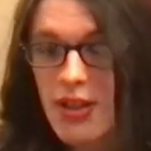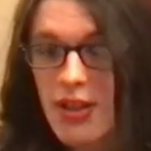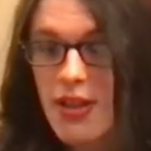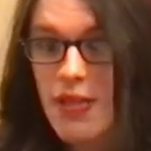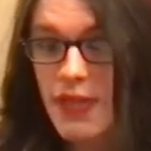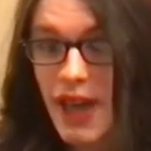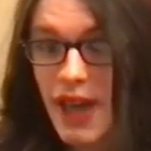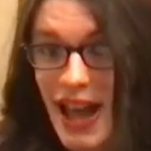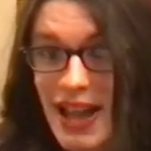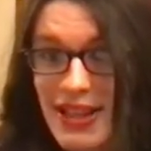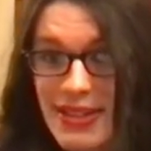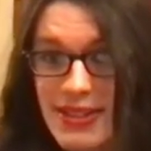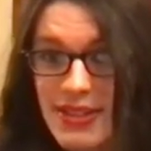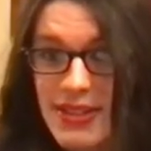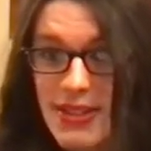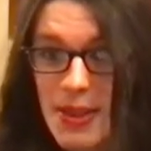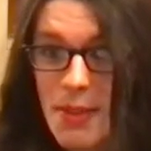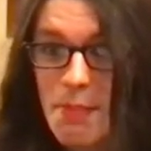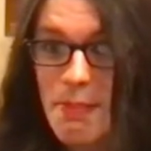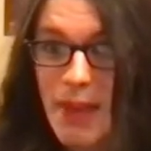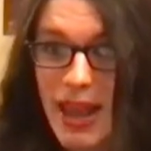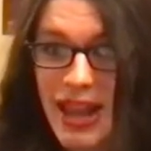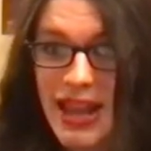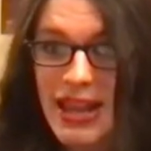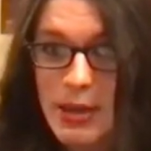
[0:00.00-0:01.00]
That's the
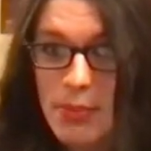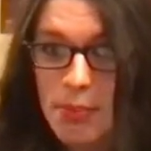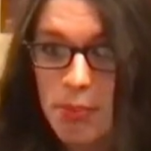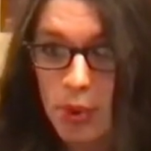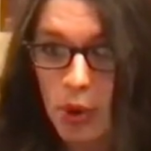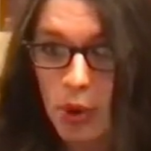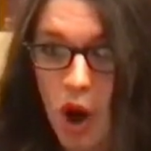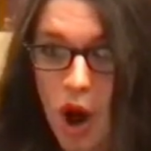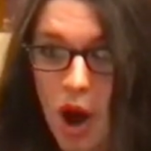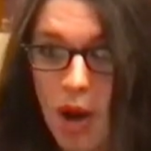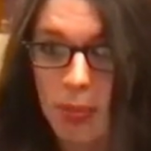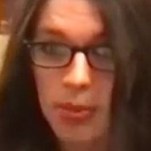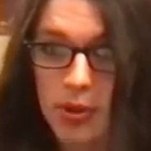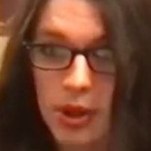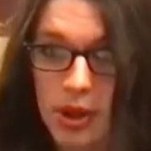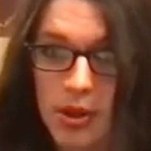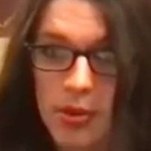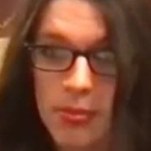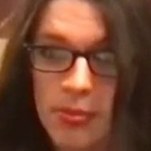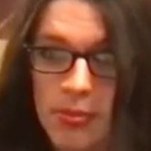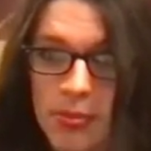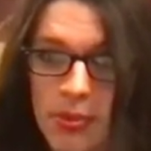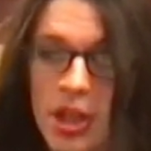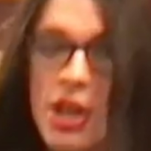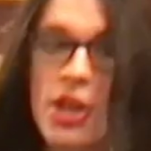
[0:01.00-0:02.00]
main problem.
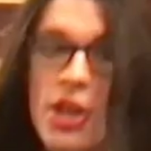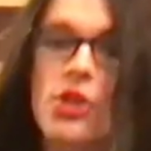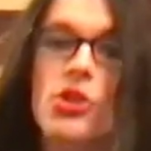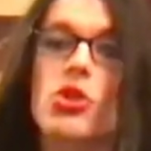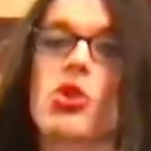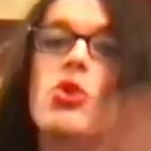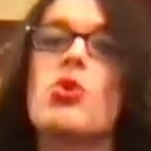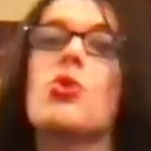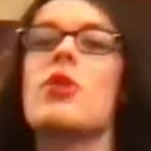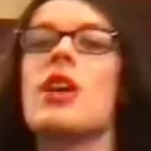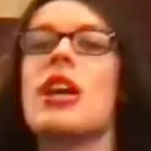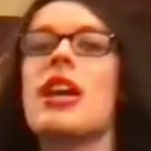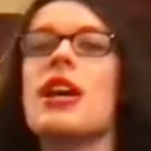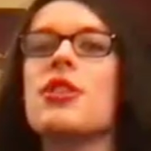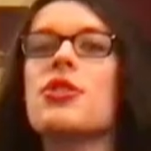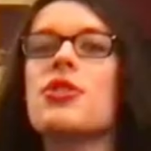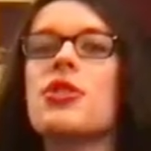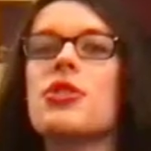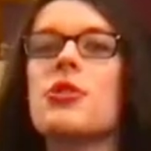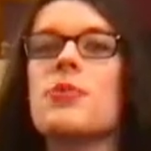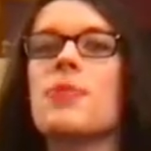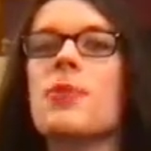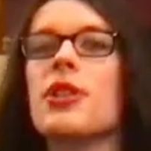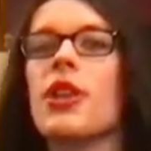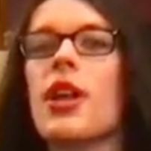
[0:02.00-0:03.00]
So you can't
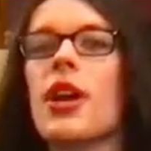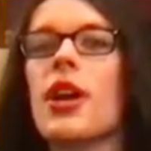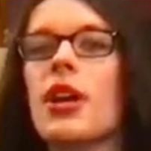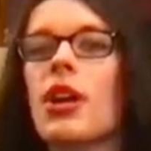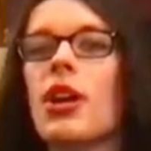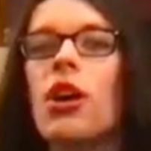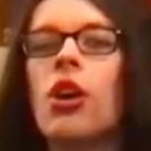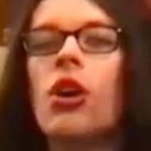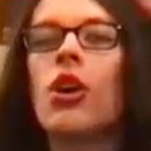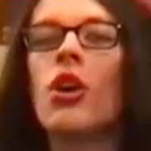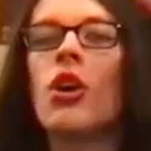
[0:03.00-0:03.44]
just be like,